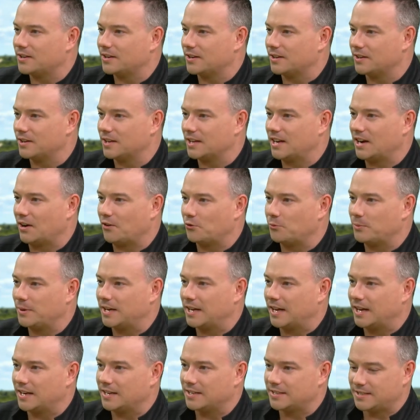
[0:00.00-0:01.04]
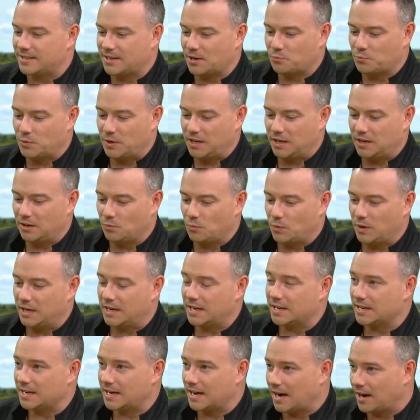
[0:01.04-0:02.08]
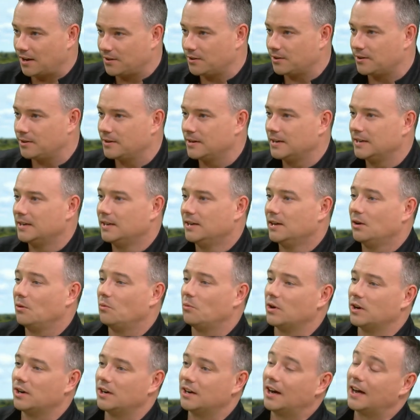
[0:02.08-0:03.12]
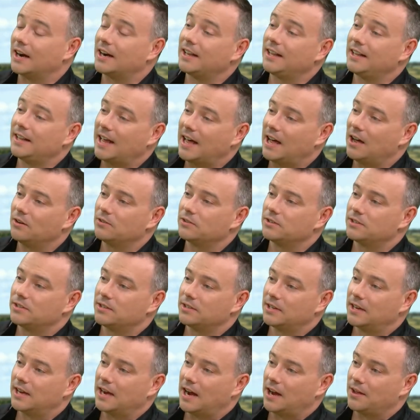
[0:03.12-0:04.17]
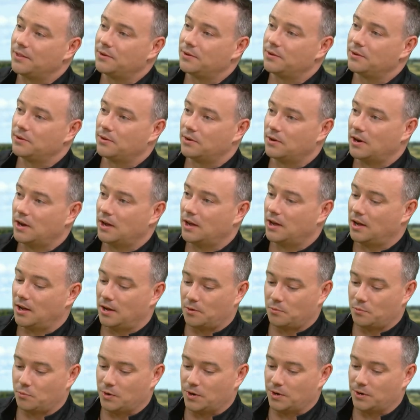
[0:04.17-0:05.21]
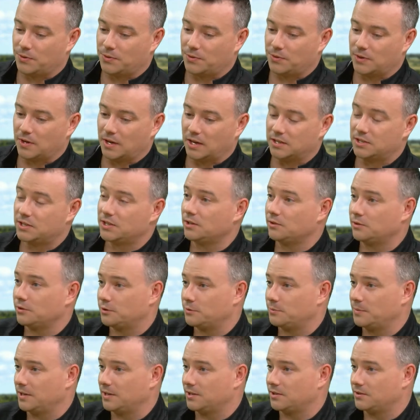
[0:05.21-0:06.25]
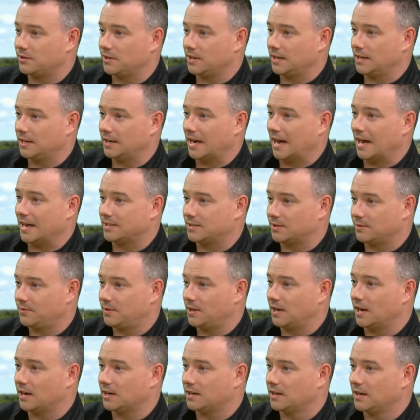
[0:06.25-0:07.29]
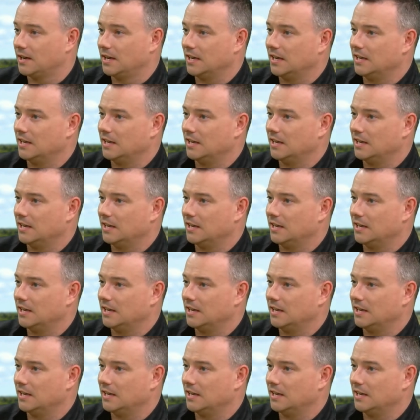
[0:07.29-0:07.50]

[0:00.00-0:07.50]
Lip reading: The government has said we can gather. We're not allowed to gather with a children's ministry as of yet.